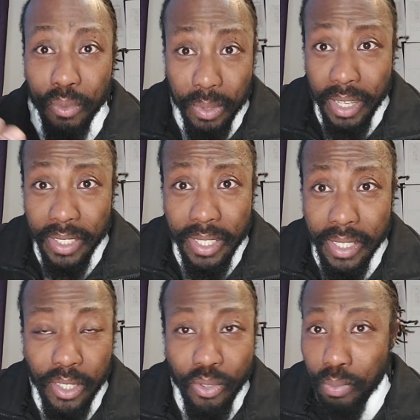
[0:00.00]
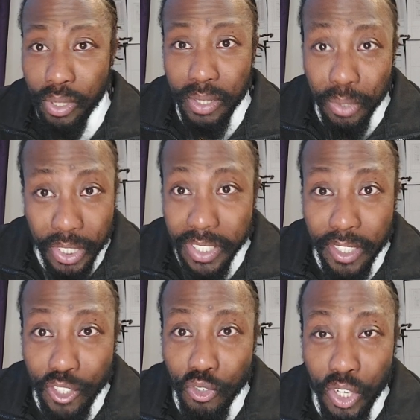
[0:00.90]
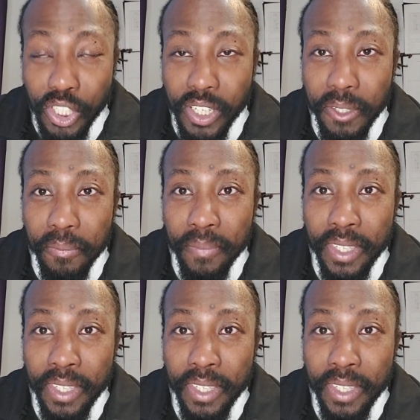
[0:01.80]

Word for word: because this is pretty much his instruction.